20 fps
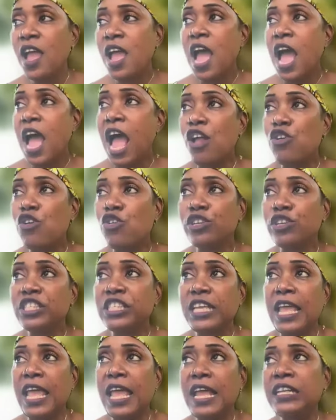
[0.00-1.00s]
her family,
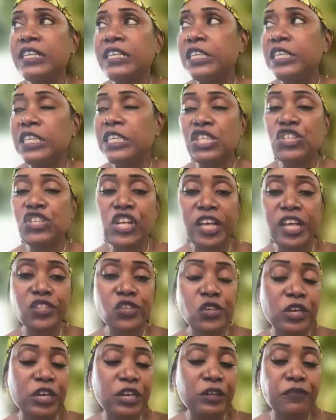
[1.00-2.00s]
her community, as I've
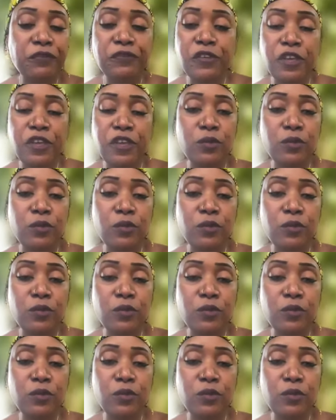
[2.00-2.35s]
already said.